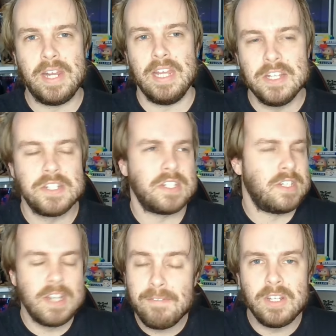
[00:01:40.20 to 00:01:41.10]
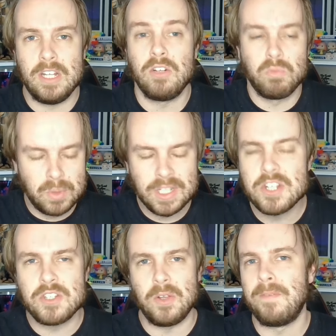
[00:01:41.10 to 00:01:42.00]
is definitely a really
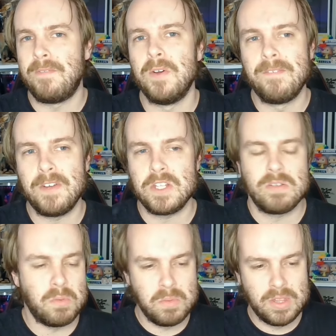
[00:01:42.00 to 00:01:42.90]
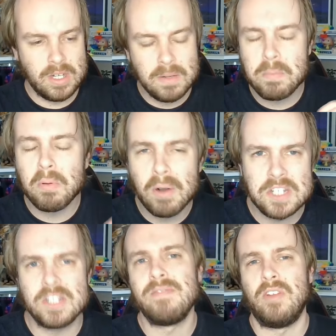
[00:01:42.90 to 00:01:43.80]
solid film festival with an
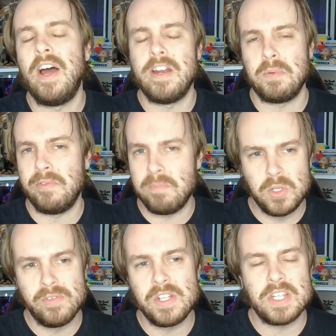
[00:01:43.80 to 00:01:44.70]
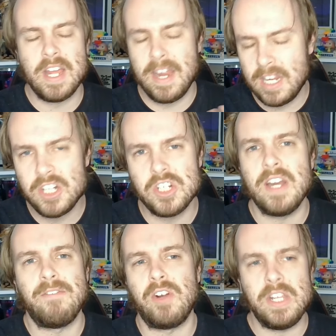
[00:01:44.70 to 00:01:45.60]
impressive lineup of movies each and
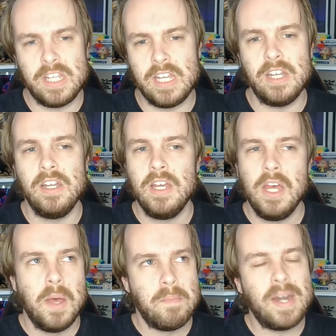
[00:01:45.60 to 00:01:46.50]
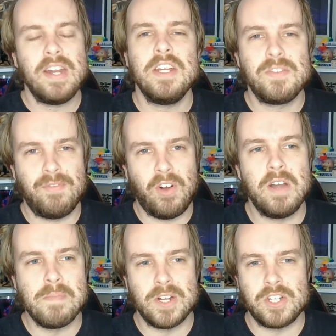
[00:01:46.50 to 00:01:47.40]
every year, but it is very
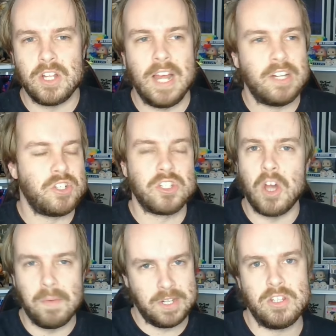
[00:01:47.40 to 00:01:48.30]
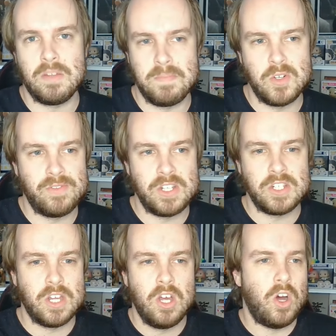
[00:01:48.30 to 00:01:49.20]
much like just going to the
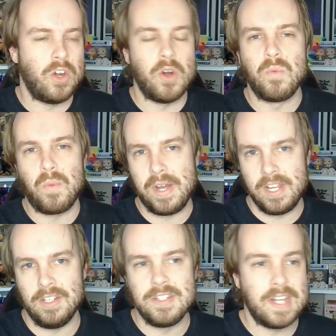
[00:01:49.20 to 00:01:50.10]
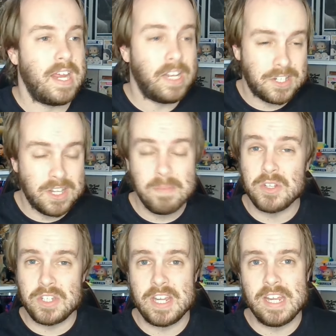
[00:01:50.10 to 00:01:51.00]
movies on a regular day, except you're
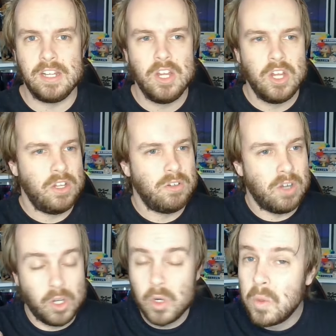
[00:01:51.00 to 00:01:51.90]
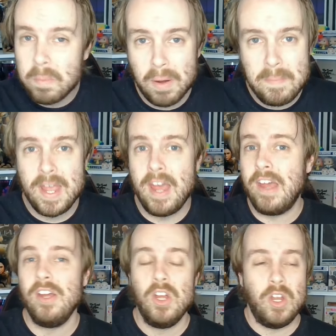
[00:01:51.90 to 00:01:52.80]
seeing a cool
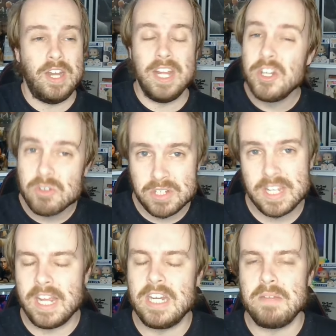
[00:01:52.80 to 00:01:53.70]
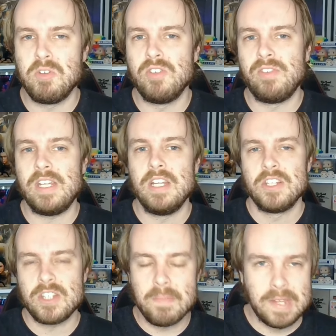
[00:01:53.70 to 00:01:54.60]
premiere, an interesting indie movie,
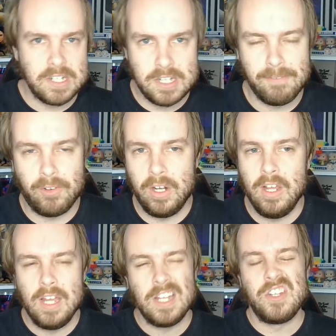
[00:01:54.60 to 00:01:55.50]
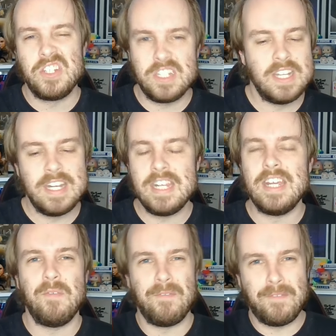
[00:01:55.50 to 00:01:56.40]
something different.
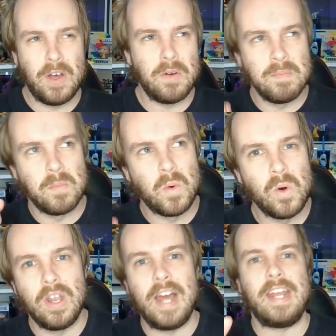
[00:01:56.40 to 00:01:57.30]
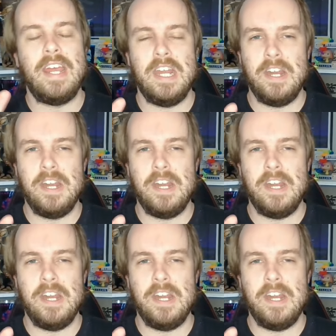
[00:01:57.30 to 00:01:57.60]
Sydney felt more like an